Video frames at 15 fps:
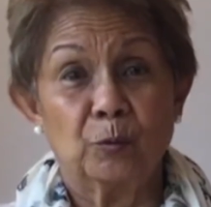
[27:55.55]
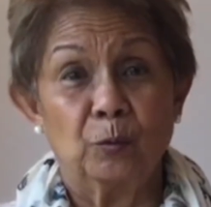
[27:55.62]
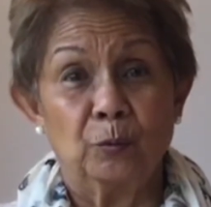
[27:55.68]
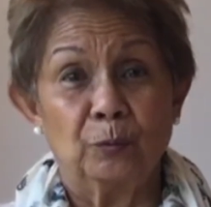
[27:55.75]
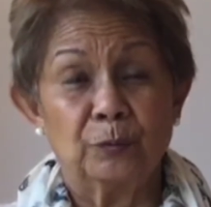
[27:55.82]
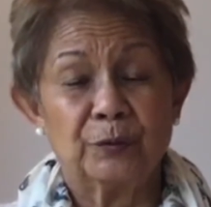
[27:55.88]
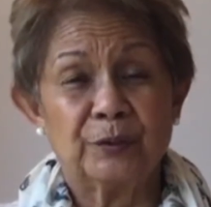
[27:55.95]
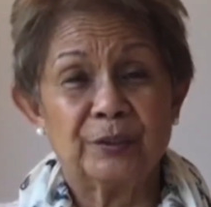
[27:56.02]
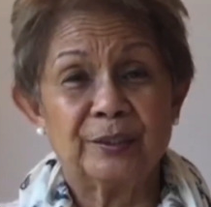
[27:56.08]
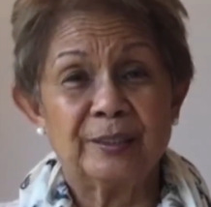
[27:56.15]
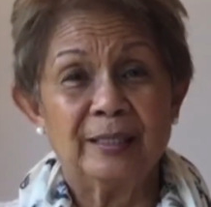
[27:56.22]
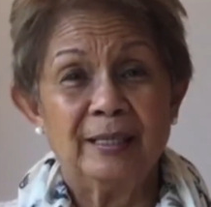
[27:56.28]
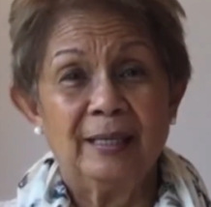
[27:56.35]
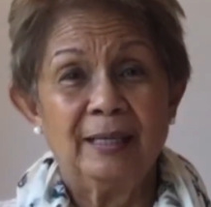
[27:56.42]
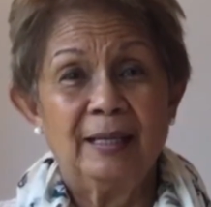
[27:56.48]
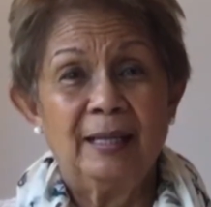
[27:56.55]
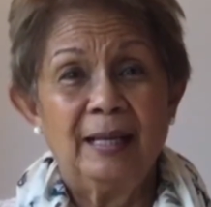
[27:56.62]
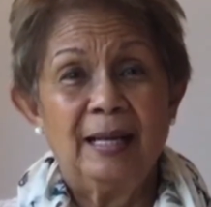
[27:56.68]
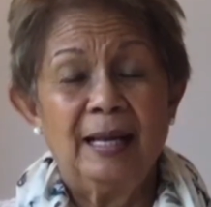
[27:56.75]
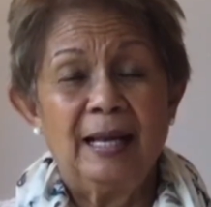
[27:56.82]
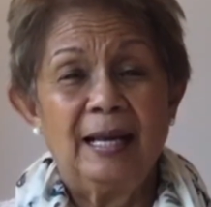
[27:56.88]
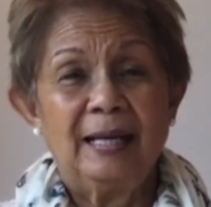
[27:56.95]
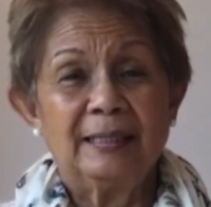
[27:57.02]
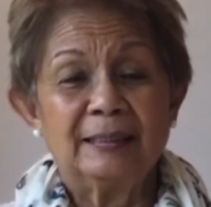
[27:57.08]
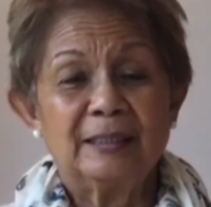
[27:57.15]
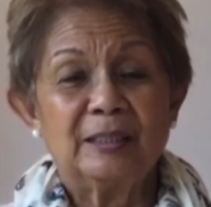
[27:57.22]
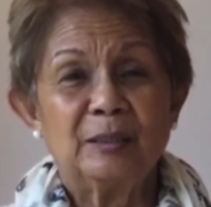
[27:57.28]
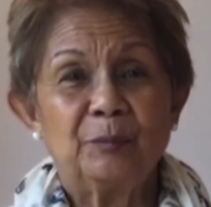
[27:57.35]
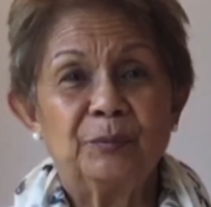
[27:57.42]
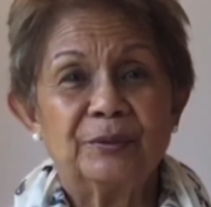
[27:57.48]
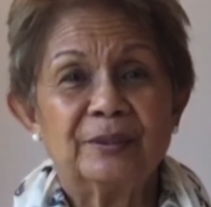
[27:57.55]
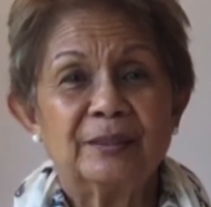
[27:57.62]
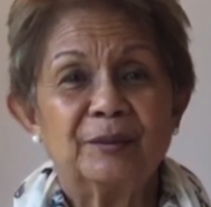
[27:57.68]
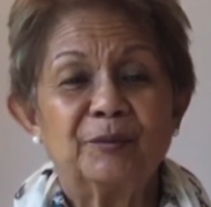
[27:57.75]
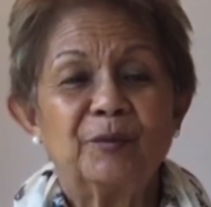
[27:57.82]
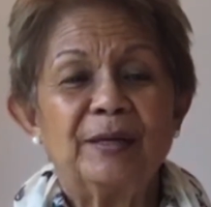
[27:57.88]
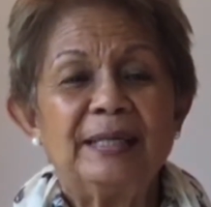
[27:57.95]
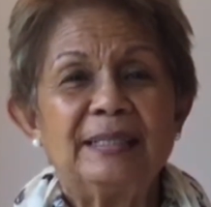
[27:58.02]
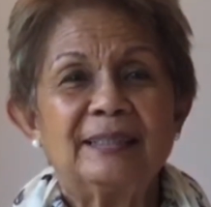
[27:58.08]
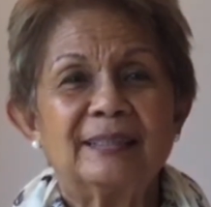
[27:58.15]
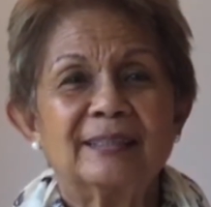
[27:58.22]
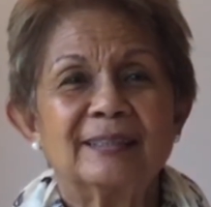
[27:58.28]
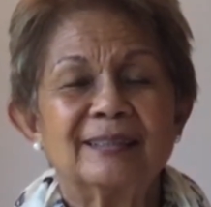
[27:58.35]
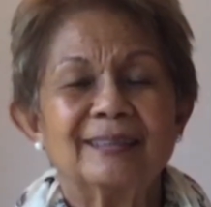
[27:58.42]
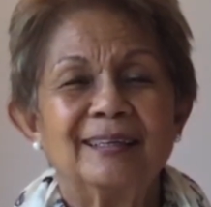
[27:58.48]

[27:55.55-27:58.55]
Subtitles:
course. And she was a great,